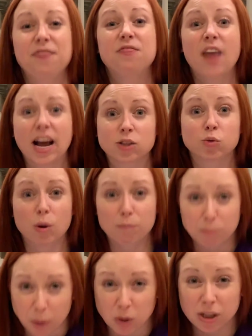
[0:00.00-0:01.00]
That's what
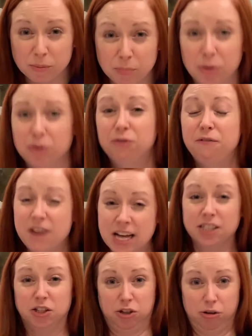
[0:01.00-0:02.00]
bulletproof
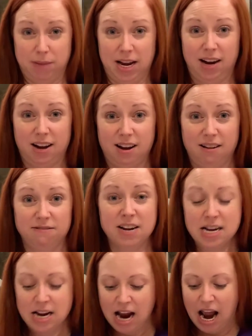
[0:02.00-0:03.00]
vests are made of.
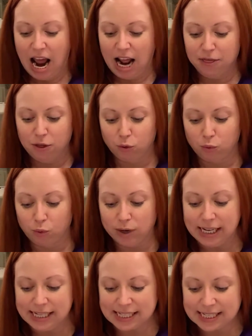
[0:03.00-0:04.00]
And the
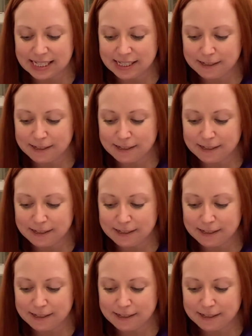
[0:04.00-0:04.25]
reason,